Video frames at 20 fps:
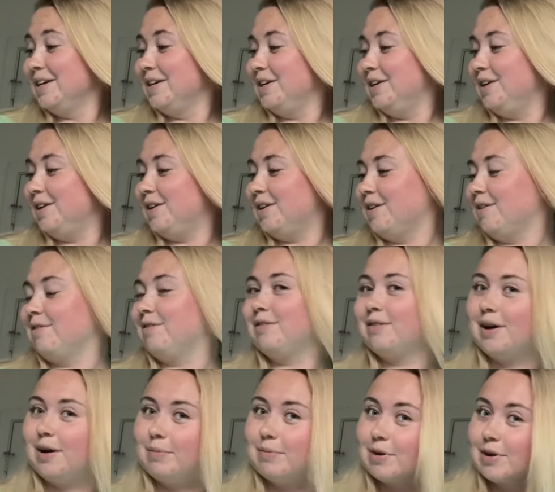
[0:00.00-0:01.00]
you know,
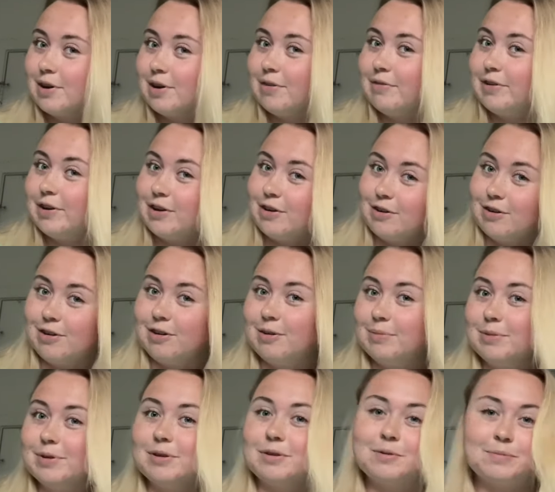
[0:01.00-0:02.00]
I'm a curvy girl, I'm
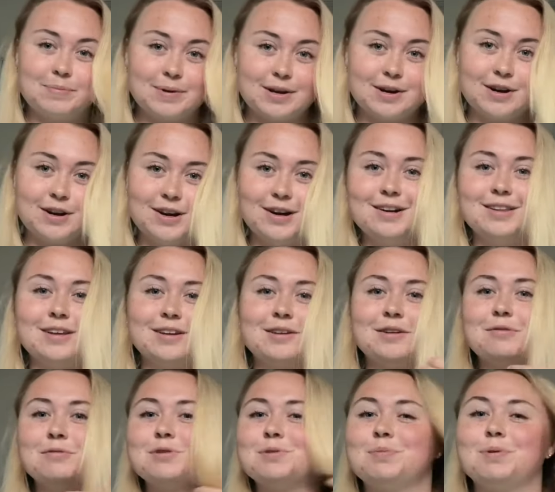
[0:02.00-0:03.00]
a little bigger, like no
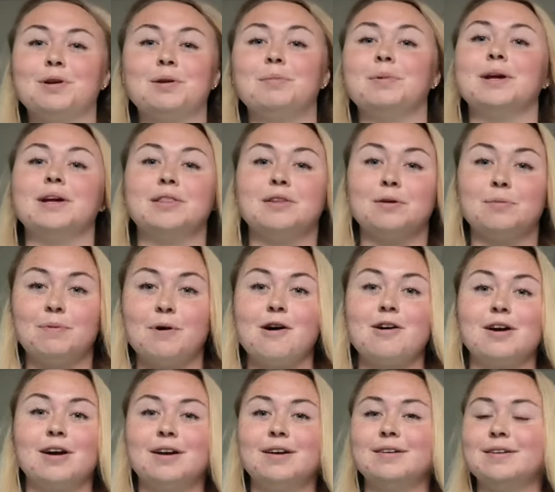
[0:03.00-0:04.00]
one's putting me in their
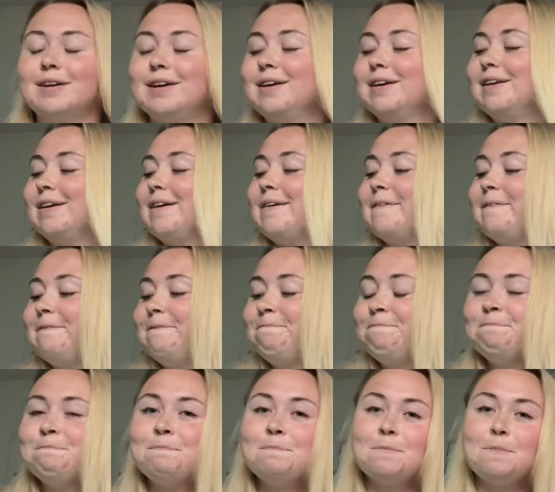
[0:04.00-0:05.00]
pocket, you know?
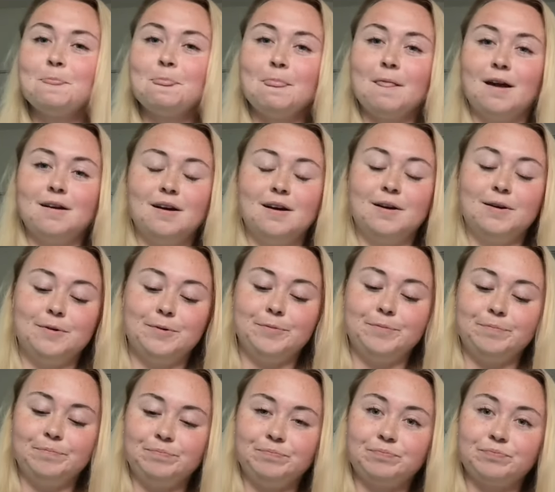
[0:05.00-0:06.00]

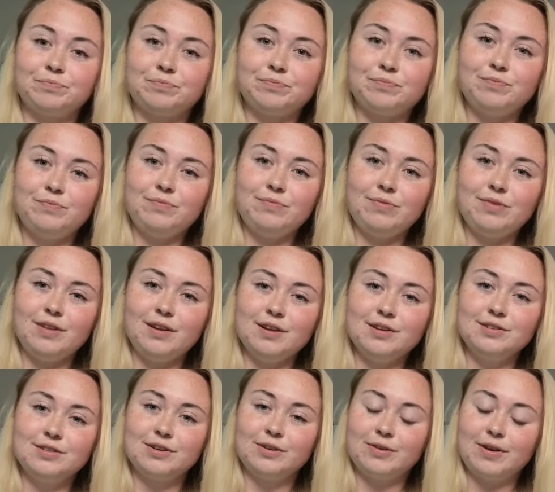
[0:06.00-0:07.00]
Um,
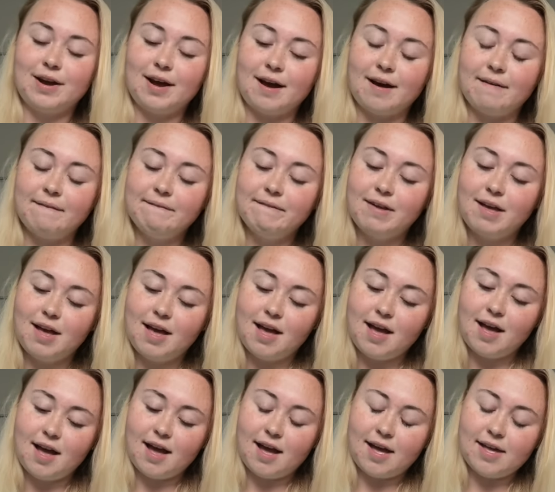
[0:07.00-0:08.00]
so yeah.
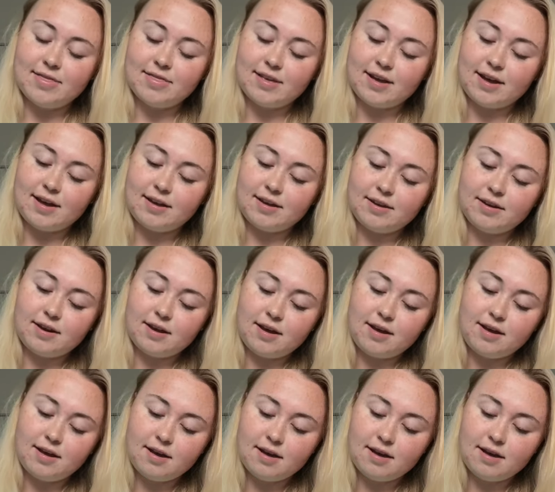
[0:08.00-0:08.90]
And then